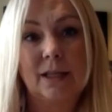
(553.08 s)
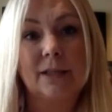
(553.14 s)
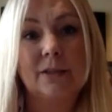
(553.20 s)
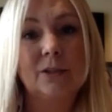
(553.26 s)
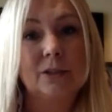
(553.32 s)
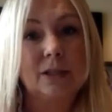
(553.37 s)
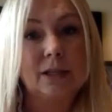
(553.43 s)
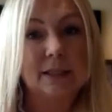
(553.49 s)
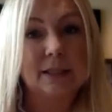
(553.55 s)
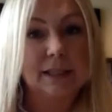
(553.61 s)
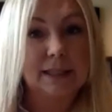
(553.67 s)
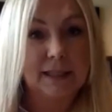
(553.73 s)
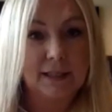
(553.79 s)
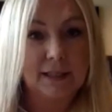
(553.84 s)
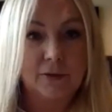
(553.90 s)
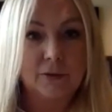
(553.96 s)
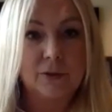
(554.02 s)
I could kind of
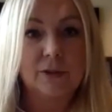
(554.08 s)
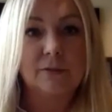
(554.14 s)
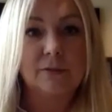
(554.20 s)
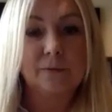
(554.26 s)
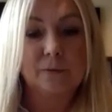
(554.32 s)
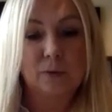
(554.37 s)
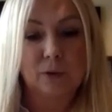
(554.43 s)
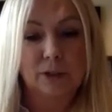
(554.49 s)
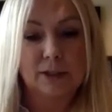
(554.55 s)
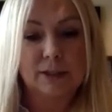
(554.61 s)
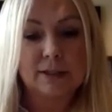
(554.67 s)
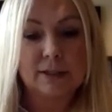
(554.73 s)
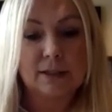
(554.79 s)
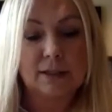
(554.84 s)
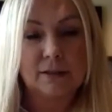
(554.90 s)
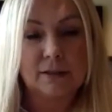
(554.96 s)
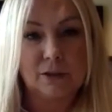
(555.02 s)
get out of the
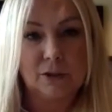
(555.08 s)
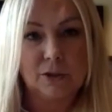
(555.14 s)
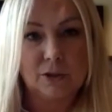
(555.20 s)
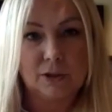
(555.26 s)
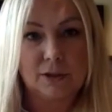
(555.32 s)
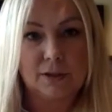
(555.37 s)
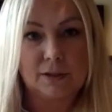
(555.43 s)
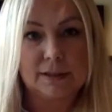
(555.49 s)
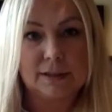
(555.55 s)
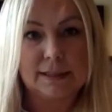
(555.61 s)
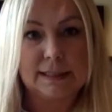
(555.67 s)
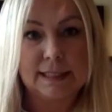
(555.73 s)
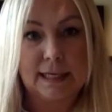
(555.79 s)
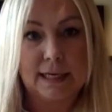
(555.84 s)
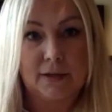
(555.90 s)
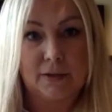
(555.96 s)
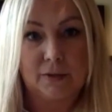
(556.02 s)
forest and look
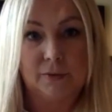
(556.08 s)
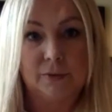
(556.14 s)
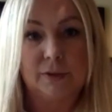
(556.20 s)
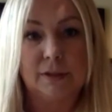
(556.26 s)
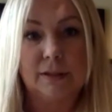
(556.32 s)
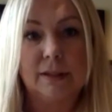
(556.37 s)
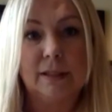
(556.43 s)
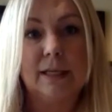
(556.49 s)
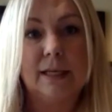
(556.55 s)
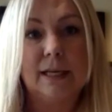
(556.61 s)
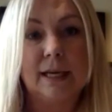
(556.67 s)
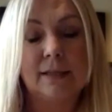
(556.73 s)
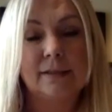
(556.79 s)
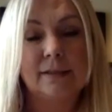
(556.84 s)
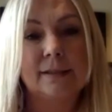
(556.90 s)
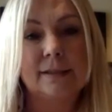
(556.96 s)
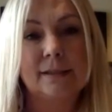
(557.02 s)
down
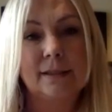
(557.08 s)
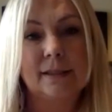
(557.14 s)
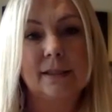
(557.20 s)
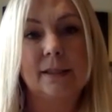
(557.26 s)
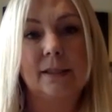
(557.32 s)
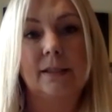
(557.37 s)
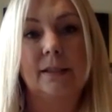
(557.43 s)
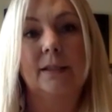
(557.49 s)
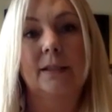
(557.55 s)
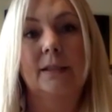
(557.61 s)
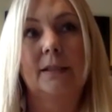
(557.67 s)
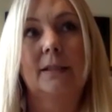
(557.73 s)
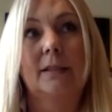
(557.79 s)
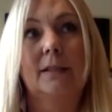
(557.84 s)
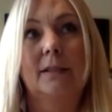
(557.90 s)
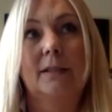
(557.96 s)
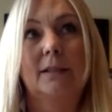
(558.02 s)
and see,
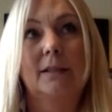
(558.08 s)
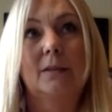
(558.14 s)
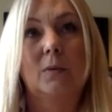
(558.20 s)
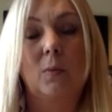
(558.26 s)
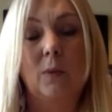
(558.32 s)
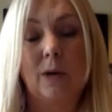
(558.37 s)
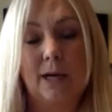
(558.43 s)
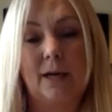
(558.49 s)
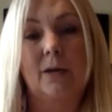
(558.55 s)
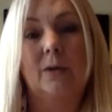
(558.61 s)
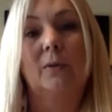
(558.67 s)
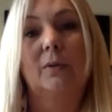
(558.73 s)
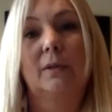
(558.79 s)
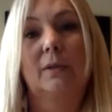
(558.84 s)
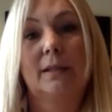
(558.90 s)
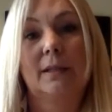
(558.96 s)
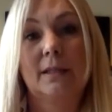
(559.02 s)
wow,
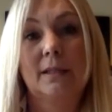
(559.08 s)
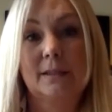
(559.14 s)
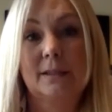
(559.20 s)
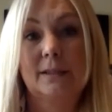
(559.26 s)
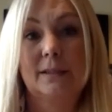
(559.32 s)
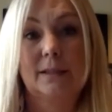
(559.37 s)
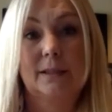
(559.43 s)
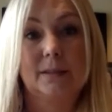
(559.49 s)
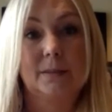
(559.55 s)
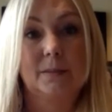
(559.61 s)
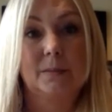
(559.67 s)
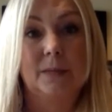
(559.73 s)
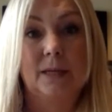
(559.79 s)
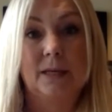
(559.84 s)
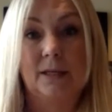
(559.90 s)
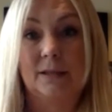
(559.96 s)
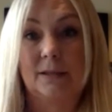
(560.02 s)
this is an
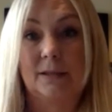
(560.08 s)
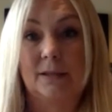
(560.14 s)
impact.